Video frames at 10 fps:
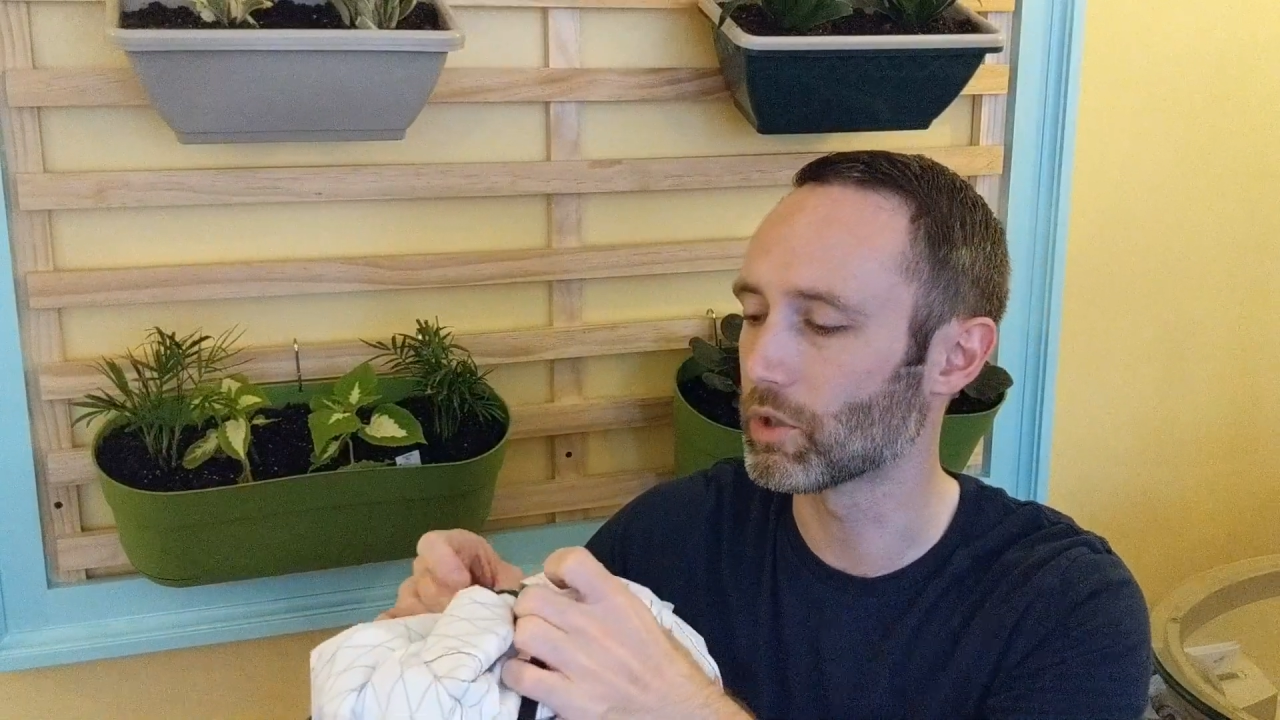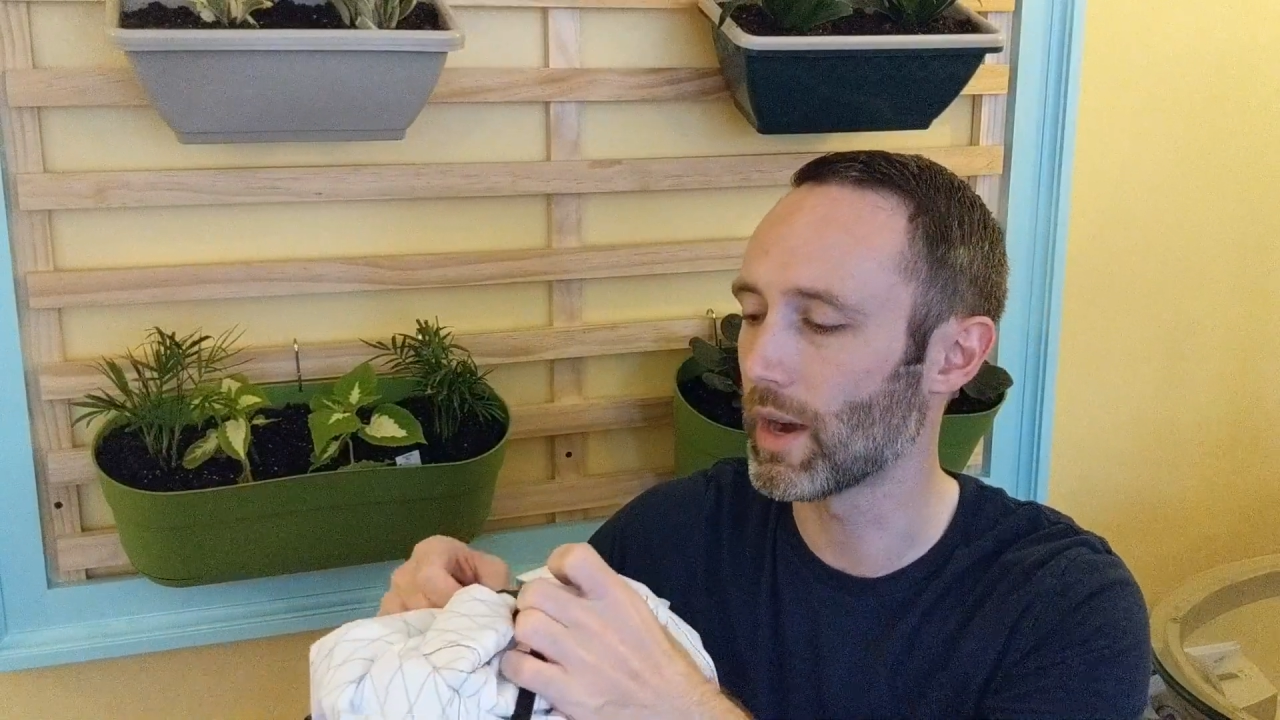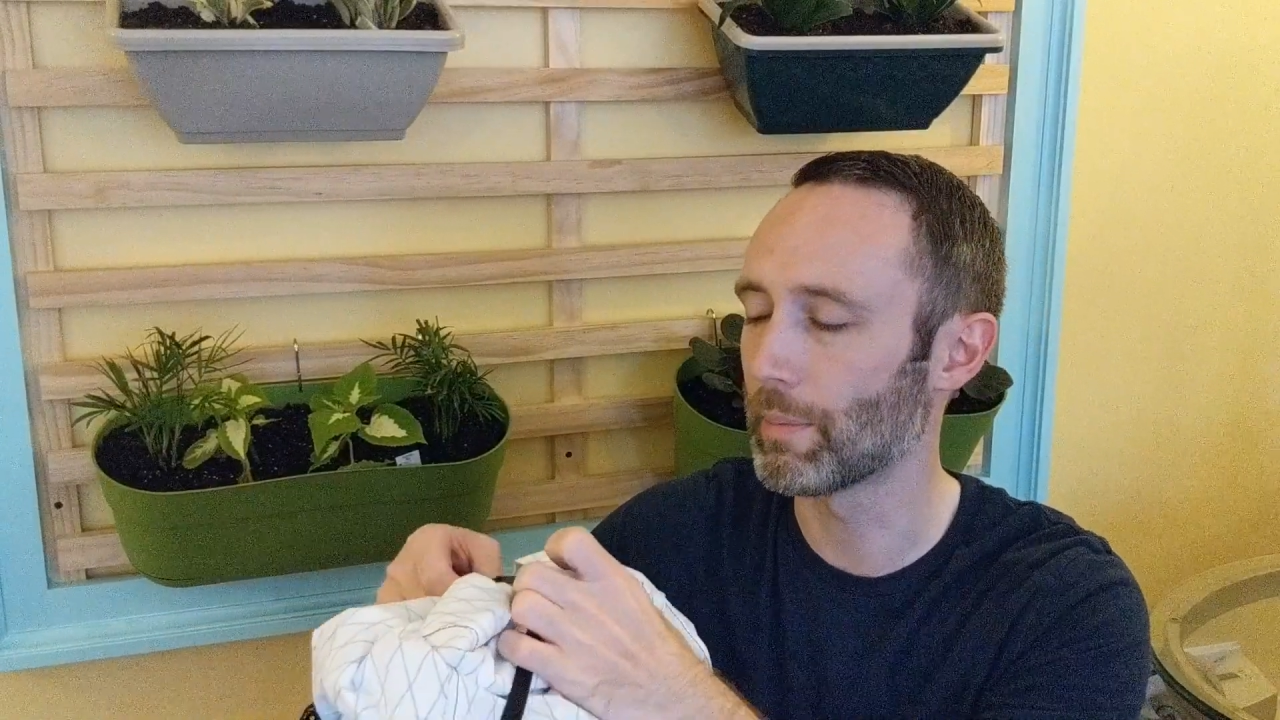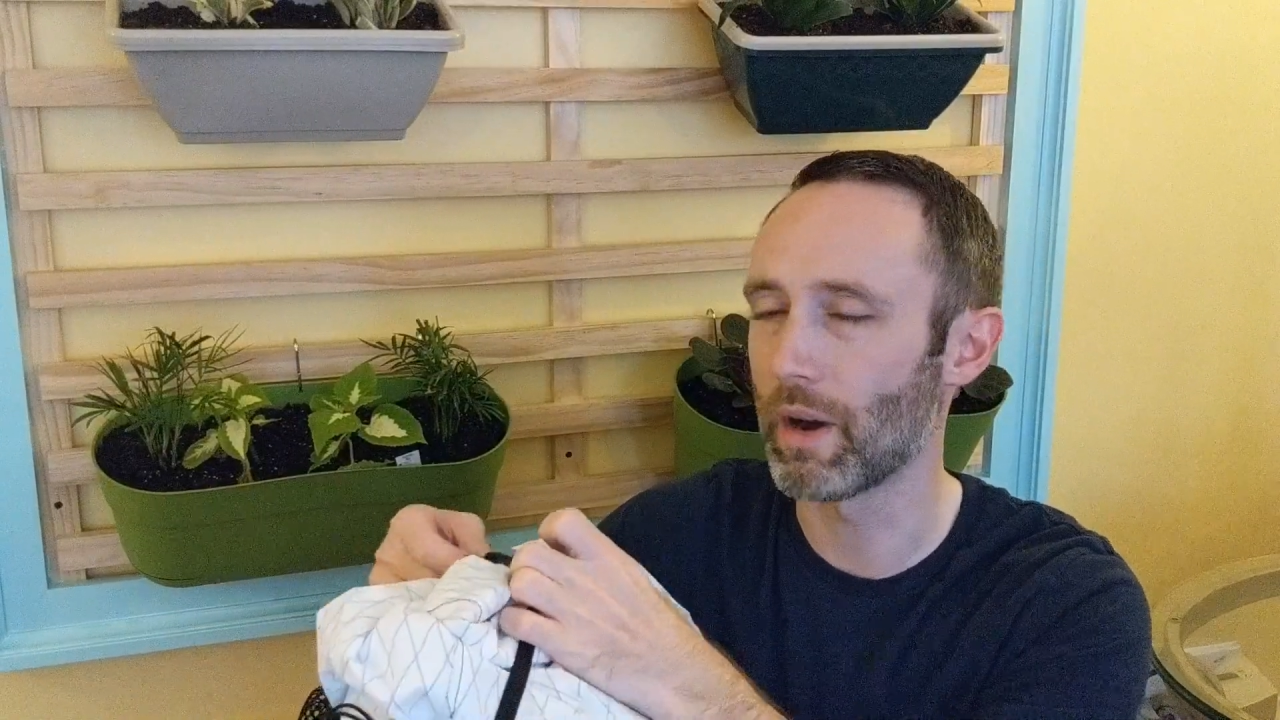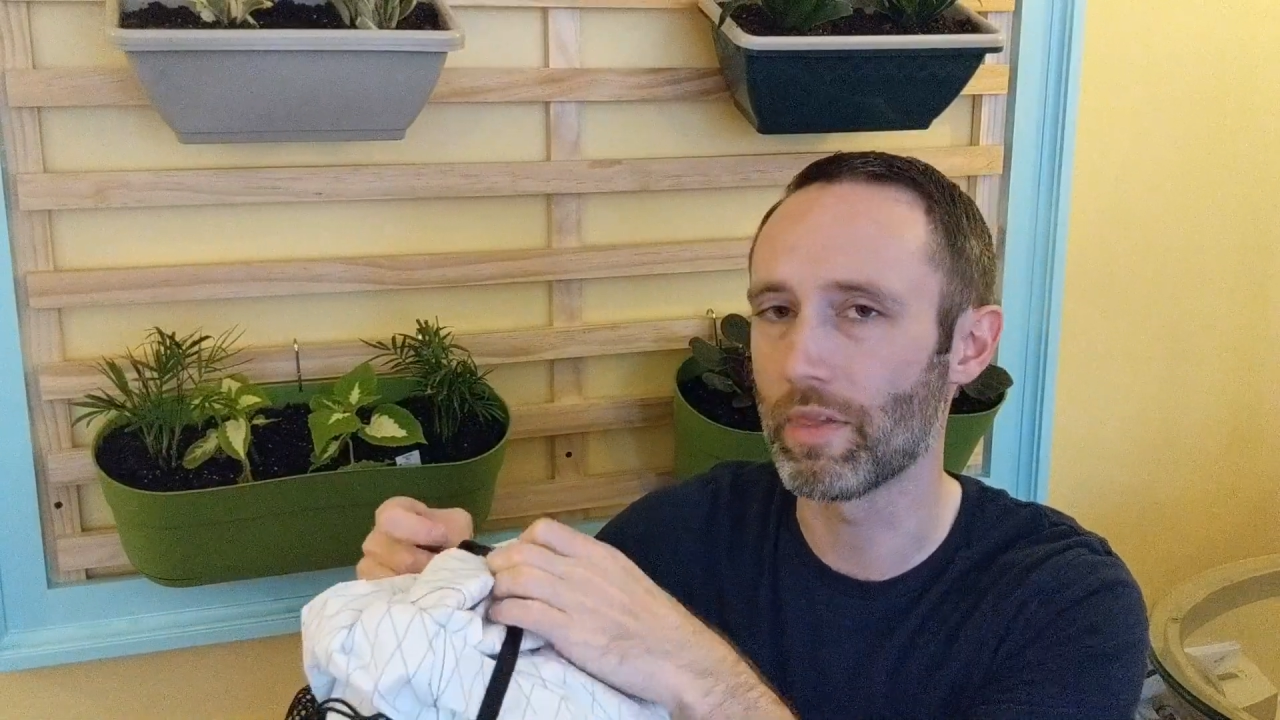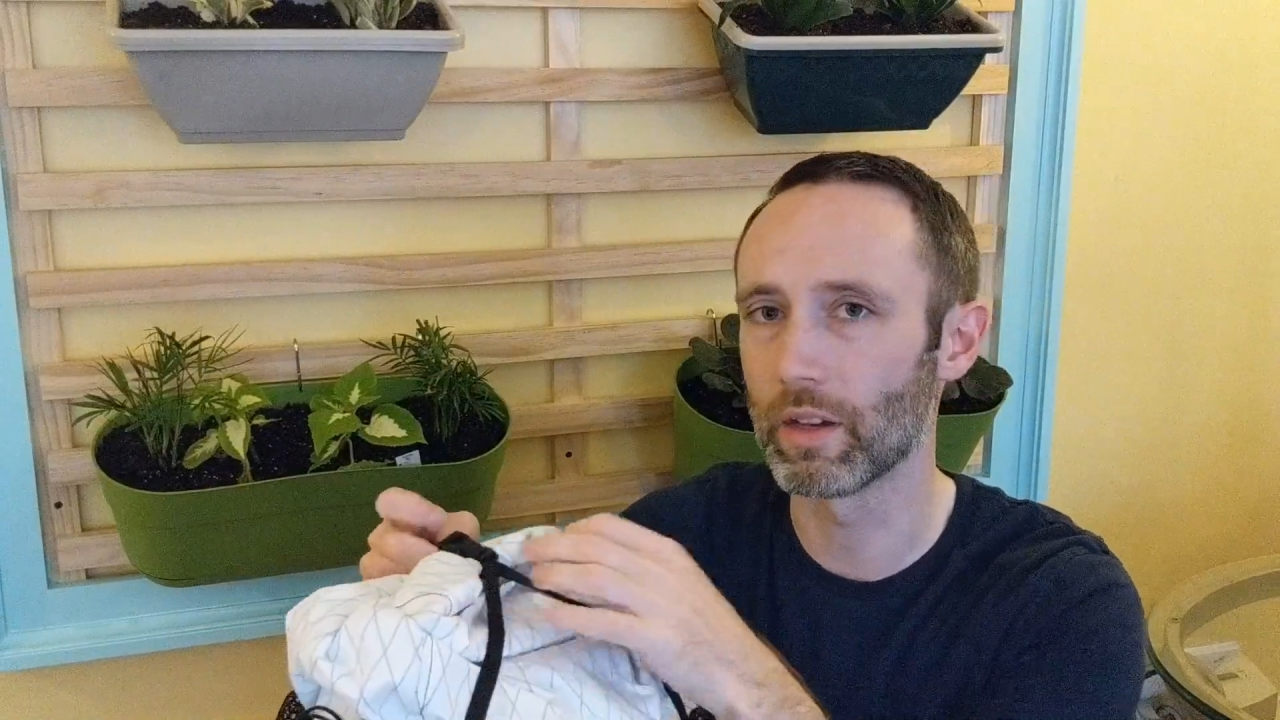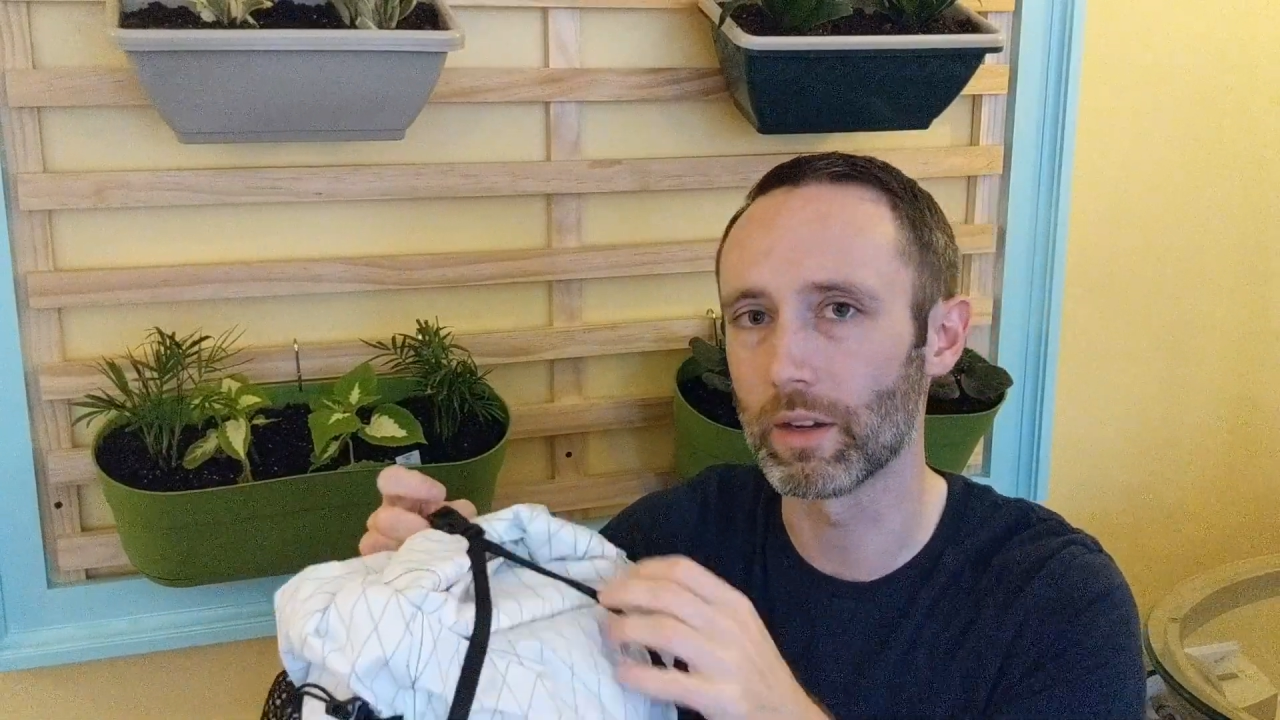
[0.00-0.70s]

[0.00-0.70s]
strap on